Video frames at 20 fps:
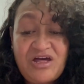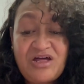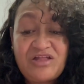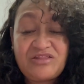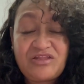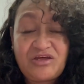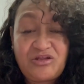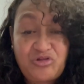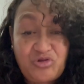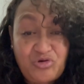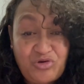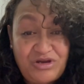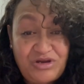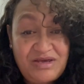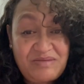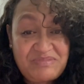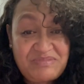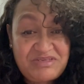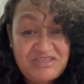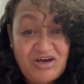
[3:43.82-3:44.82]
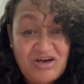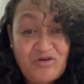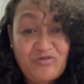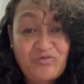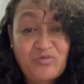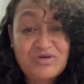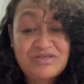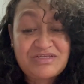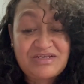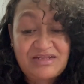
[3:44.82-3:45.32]
The Lord
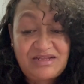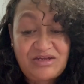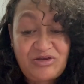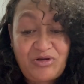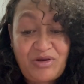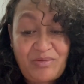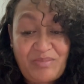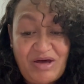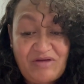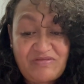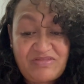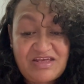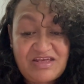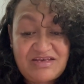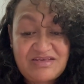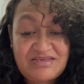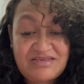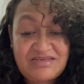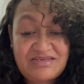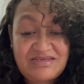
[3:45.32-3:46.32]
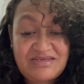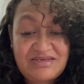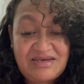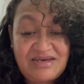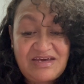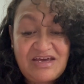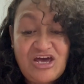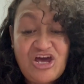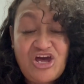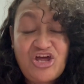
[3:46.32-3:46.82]
himself was clear about this.
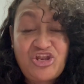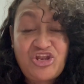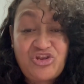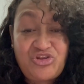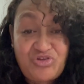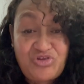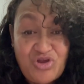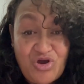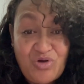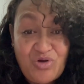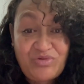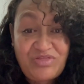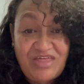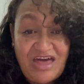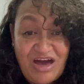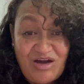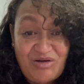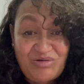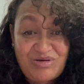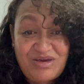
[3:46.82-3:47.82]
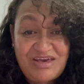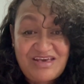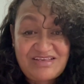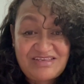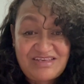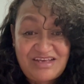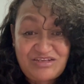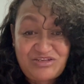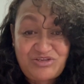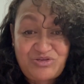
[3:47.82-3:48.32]
"Know thou," he
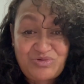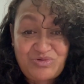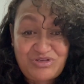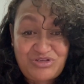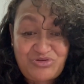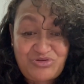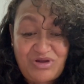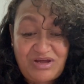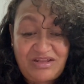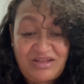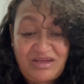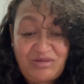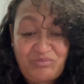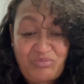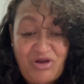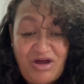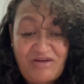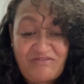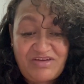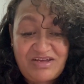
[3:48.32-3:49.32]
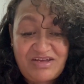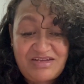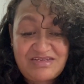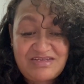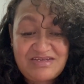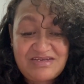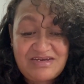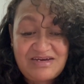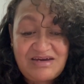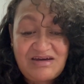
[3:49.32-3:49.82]
says to his struggling
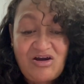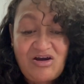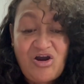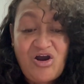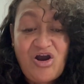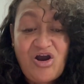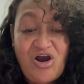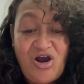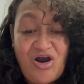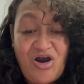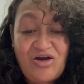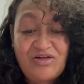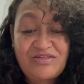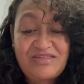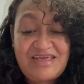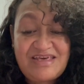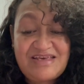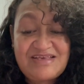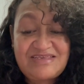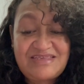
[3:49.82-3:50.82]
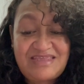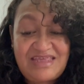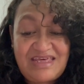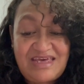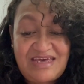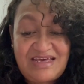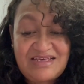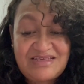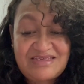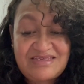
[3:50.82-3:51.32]
prophet, "all these
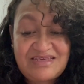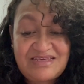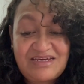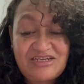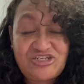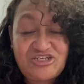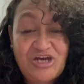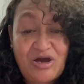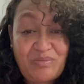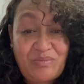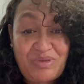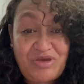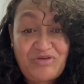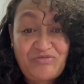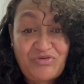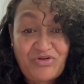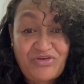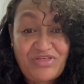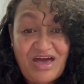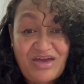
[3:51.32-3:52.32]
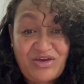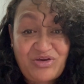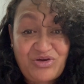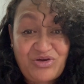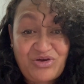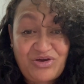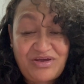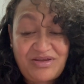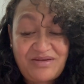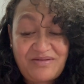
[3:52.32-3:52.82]
things shall be for thy
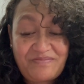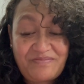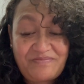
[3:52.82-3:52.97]
good."